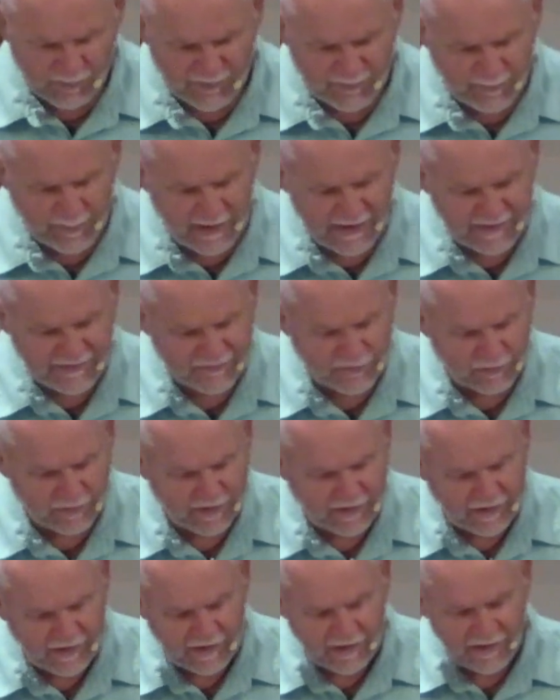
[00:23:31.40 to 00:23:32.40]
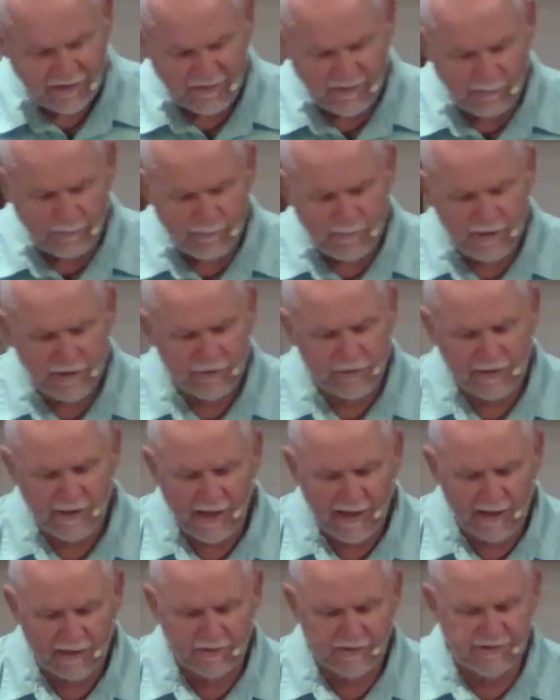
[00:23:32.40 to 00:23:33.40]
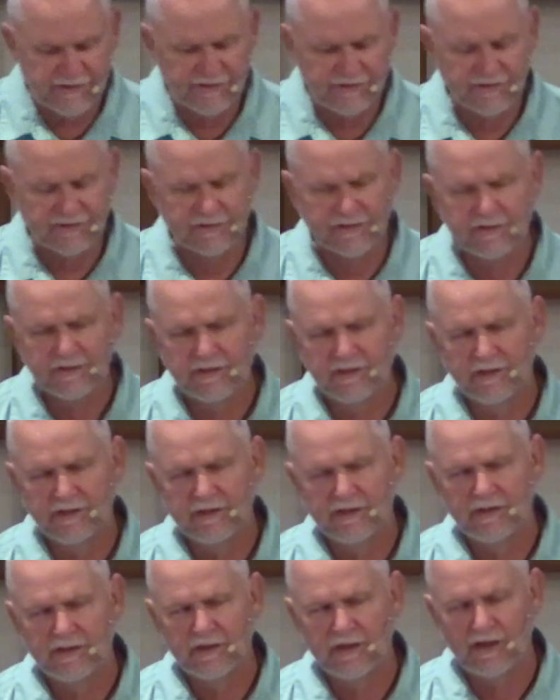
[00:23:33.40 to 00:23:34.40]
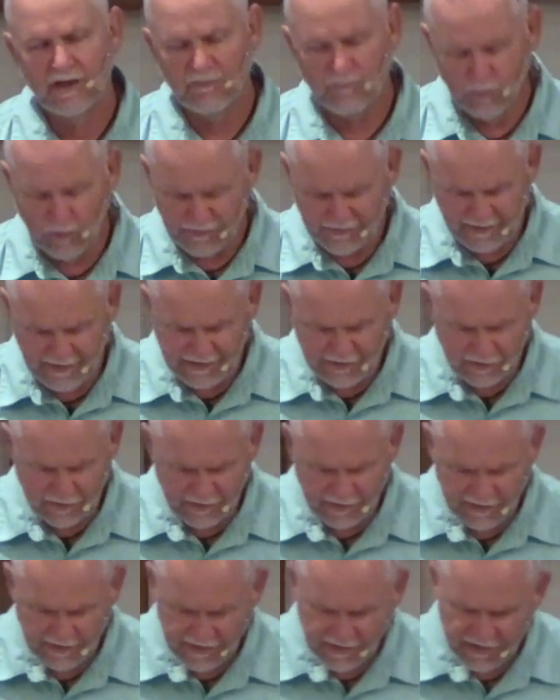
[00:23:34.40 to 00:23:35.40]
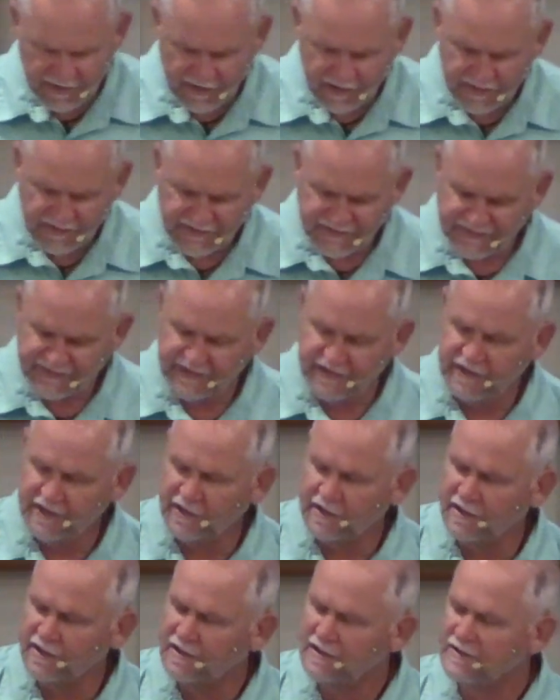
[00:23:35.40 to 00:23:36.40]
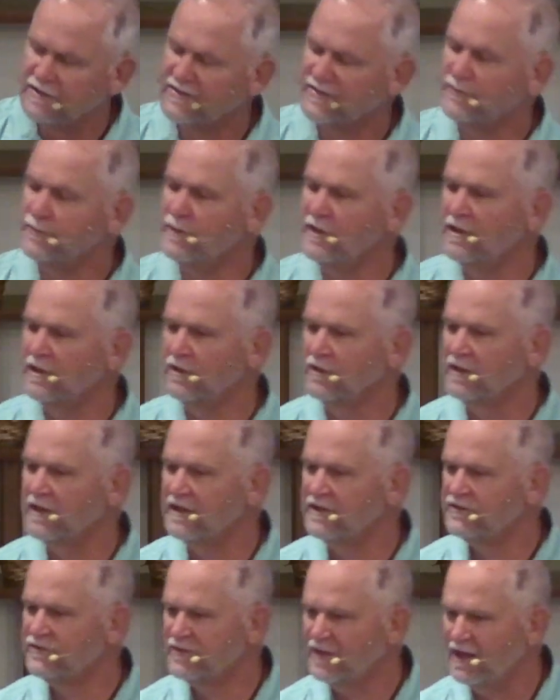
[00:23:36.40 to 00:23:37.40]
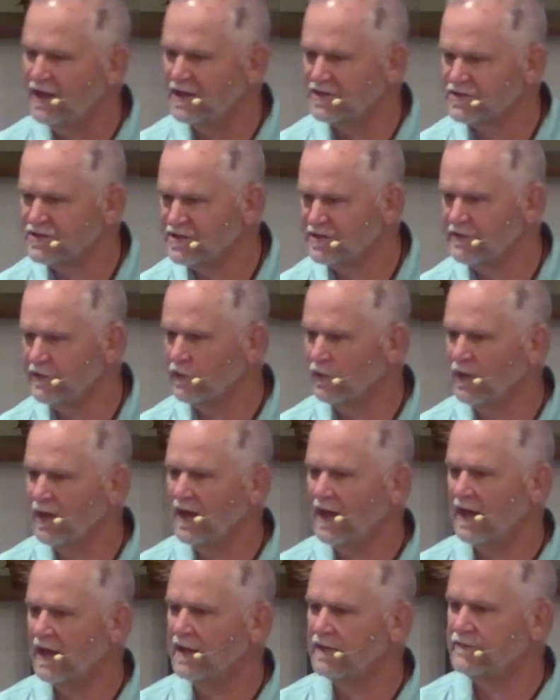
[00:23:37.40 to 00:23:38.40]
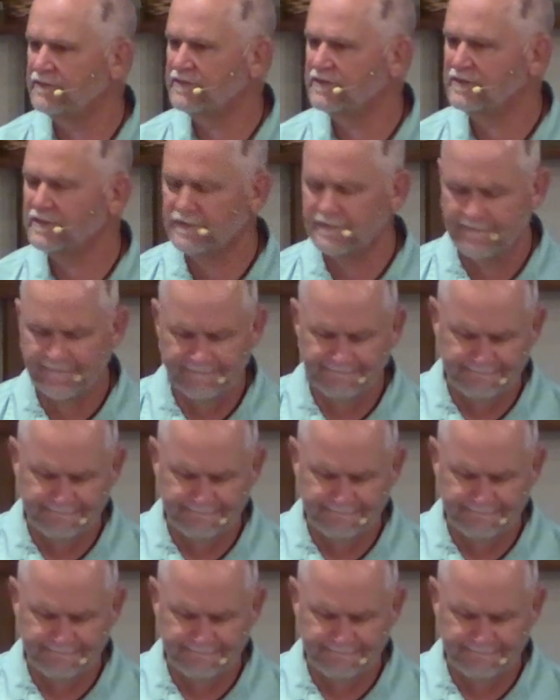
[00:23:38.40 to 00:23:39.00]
was based on the mere knowledge of what they could see, smell, and touch in their lives.